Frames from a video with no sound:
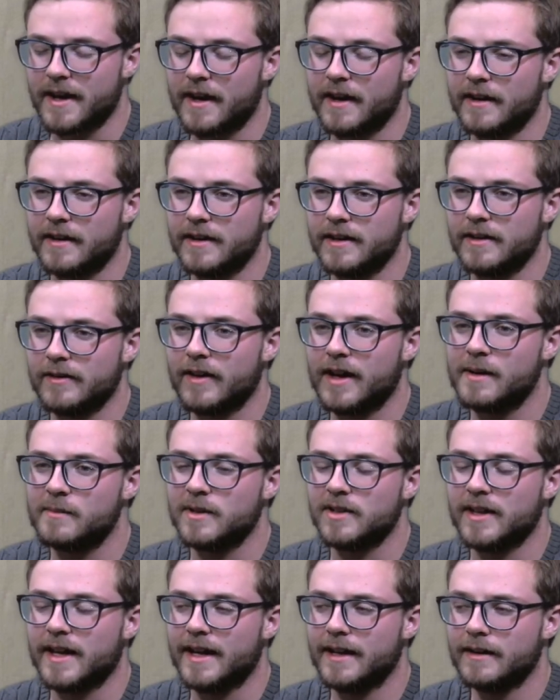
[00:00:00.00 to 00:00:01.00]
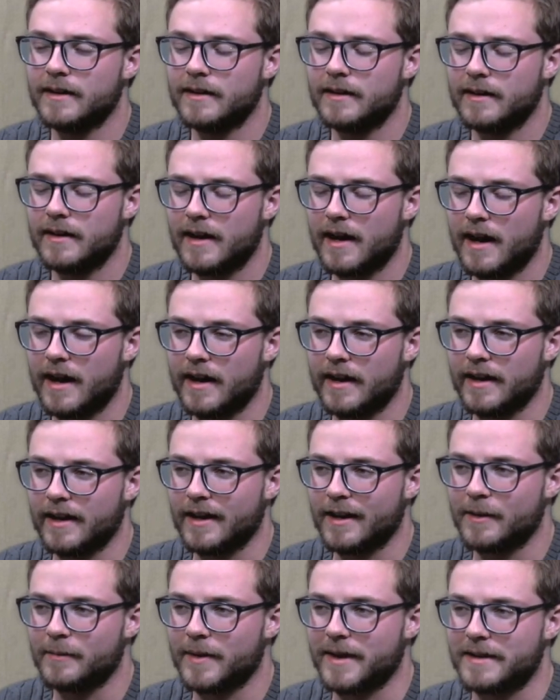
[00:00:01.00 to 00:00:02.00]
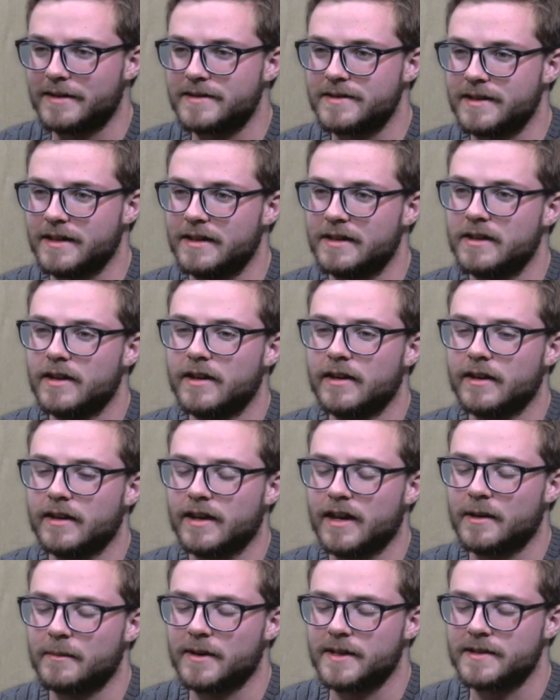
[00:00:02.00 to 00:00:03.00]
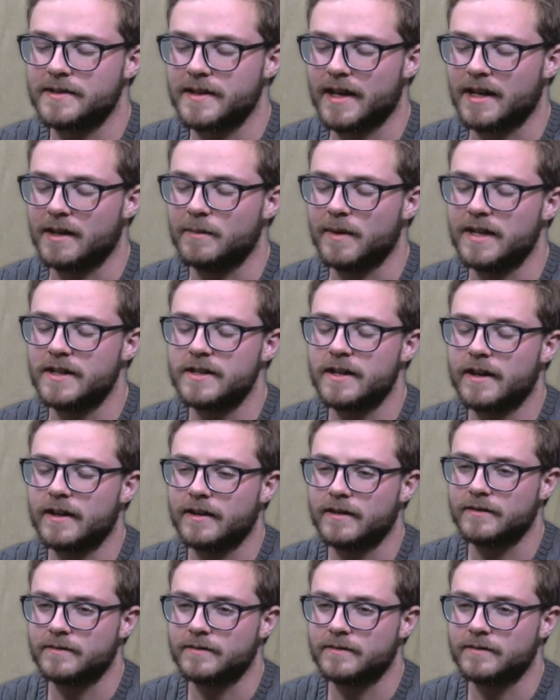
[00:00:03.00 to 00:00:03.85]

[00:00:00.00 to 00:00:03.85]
Eli Millette. I am a senior and I'm a psych major.